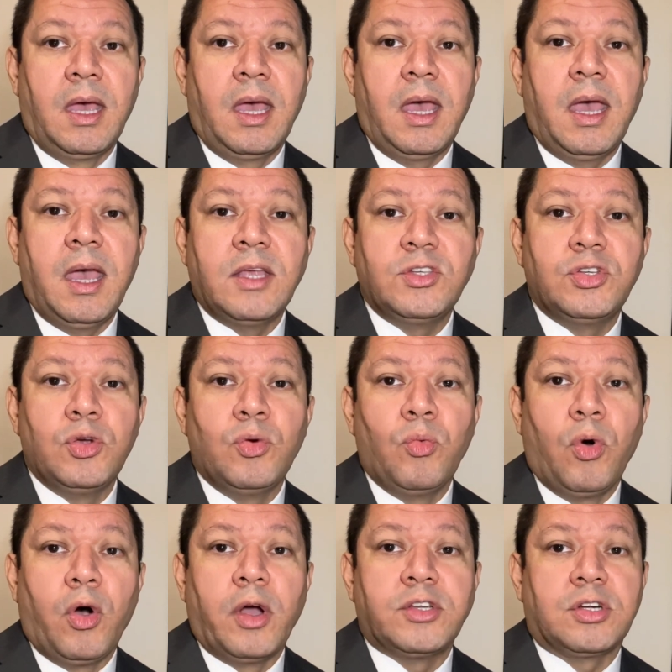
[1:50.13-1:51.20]
As you
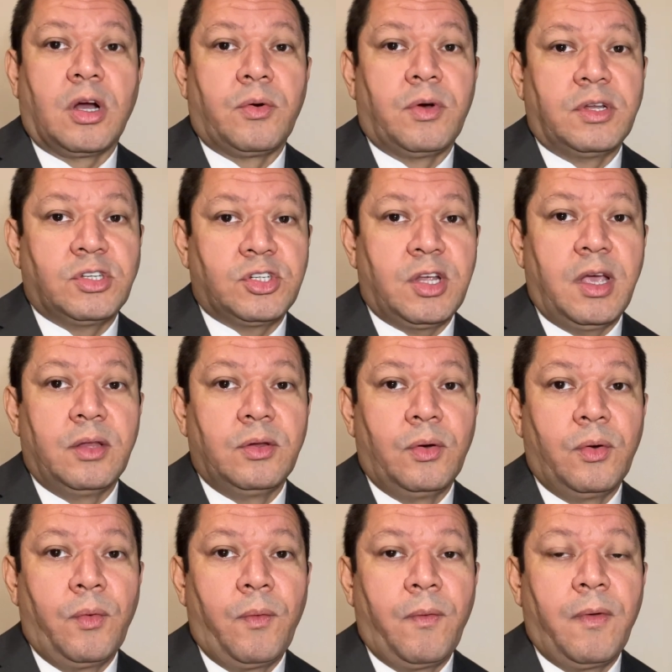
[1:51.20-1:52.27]
watch our
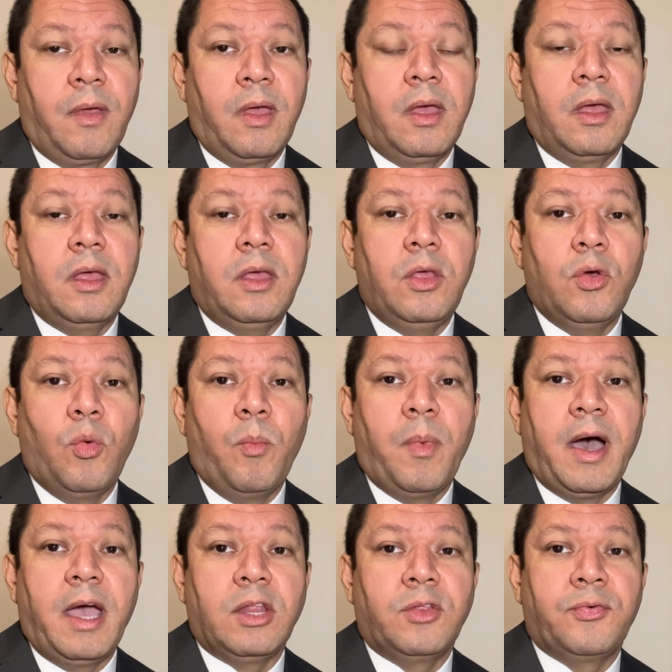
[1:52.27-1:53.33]
channel, you
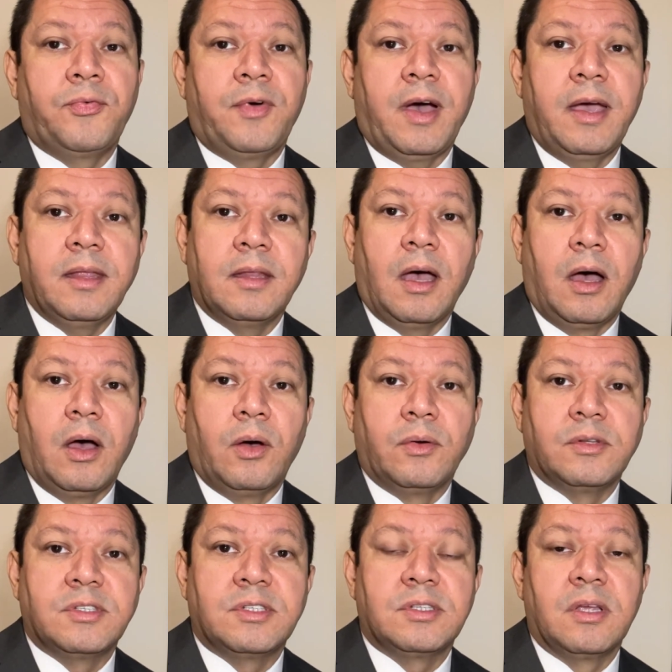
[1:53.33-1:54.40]
might find
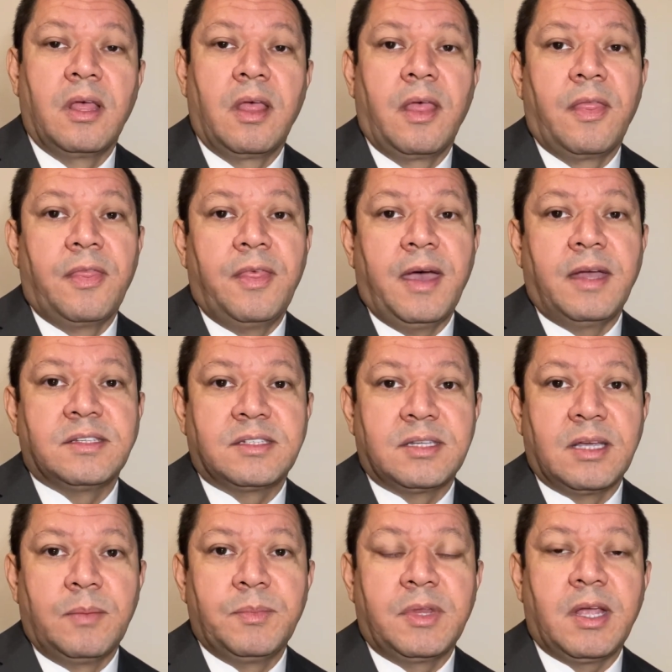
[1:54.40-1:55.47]
out that
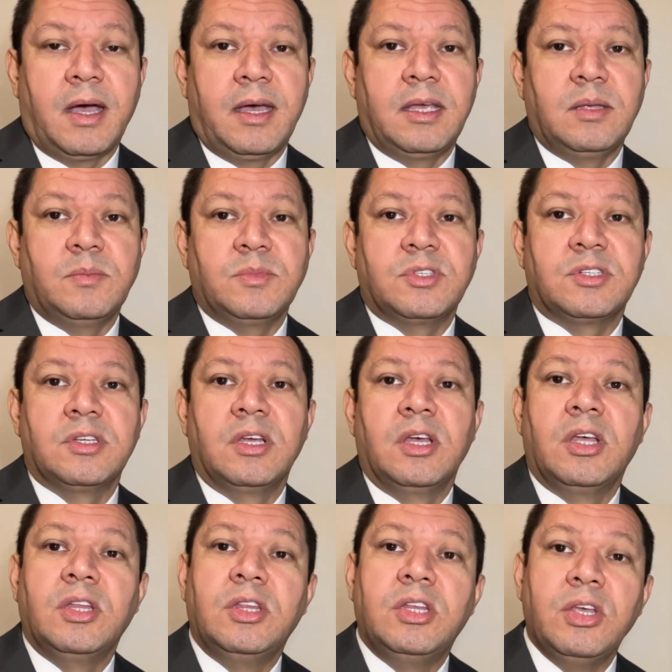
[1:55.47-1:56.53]
sometimes
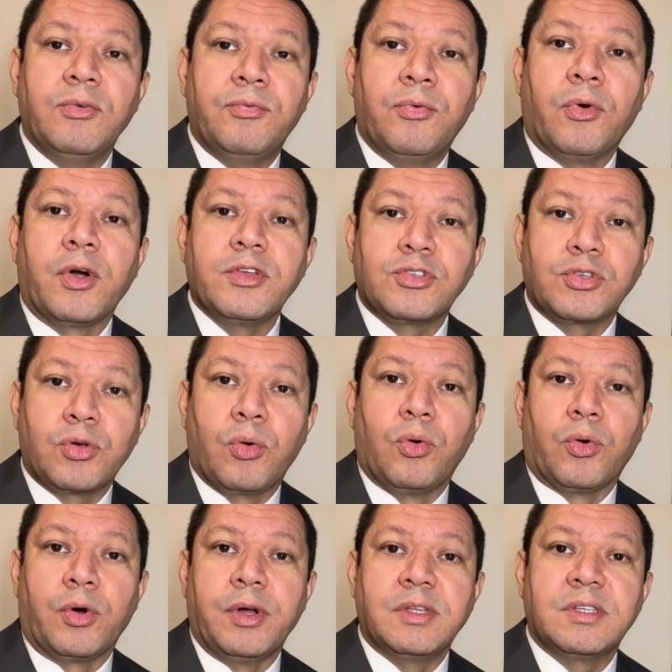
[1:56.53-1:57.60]
divorce
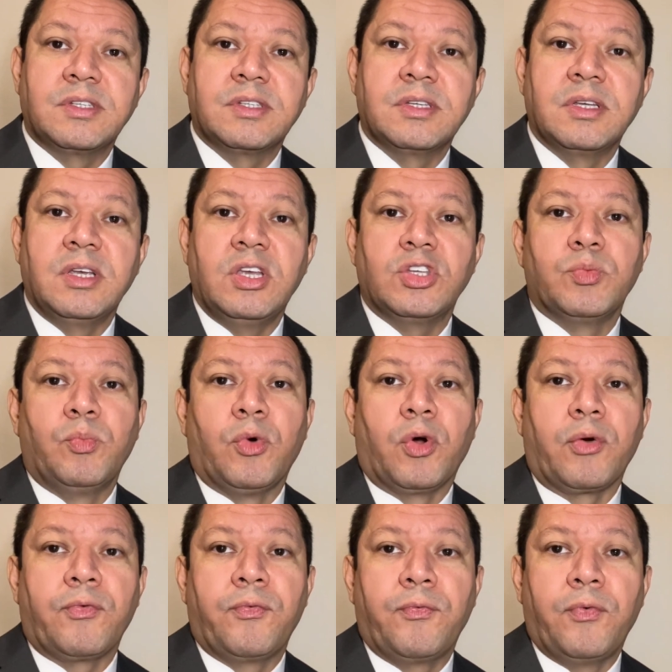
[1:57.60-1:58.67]
court is
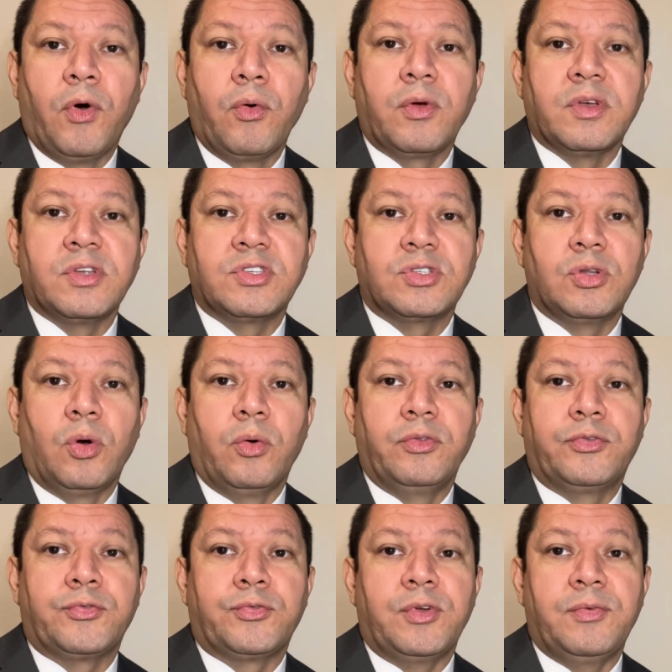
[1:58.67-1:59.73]
more focused
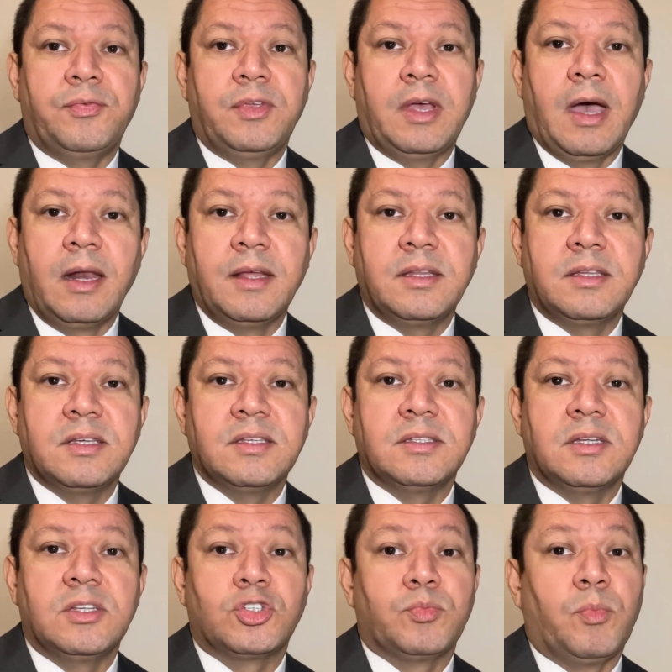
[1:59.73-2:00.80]
on trivialities
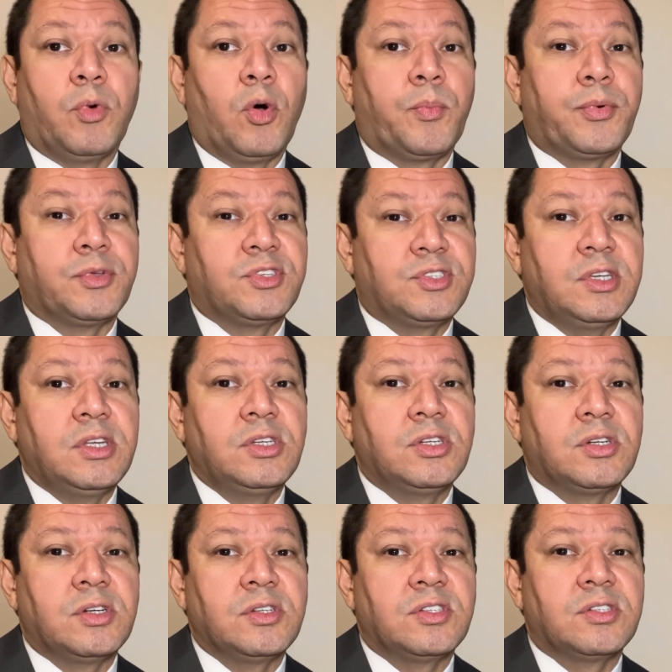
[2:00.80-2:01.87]
and small
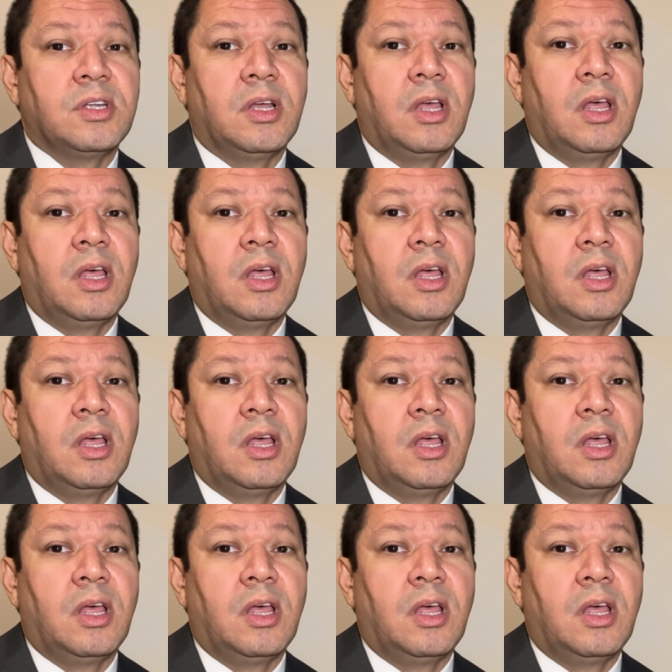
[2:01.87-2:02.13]
procedures